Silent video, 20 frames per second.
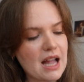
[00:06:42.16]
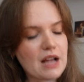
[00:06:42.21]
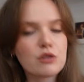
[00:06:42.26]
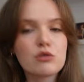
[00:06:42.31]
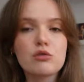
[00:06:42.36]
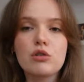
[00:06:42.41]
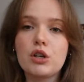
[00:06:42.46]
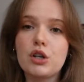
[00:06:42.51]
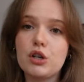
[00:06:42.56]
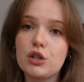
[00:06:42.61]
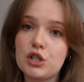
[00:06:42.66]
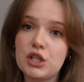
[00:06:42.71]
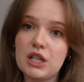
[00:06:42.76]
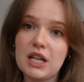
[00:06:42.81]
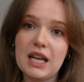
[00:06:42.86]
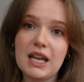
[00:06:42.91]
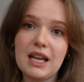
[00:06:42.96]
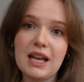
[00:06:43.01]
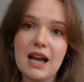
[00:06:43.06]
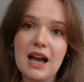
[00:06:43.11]
extra
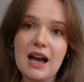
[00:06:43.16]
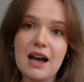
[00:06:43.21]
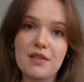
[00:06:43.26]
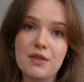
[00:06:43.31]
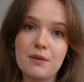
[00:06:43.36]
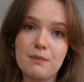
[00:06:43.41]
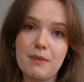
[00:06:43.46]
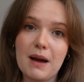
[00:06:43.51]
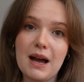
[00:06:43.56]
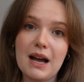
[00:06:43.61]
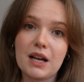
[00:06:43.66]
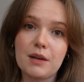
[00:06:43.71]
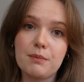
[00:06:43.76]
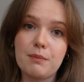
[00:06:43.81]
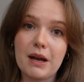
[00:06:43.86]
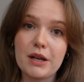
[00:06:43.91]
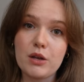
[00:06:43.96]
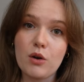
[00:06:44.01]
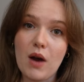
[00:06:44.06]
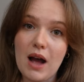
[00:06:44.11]
cushioning at the back
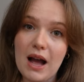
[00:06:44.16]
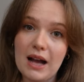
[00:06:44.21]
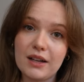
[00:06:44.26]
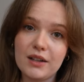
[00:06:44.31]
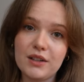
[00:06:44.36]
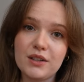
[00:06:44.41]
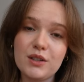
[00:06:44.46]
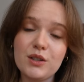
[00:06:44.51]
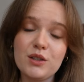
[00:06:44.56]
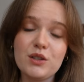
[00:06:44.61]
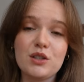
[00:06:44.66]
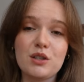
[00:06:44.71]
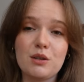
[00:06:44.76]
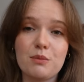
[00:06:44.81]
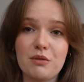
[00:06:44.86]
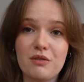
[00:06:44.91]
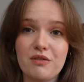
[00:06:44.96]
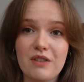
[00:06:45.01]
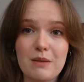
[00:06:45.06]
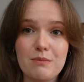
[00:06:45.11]
by your ankles to
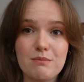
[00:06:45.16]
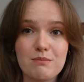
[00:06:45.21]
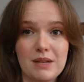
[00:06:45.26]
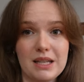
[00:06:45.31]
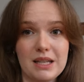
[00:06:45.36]
prevent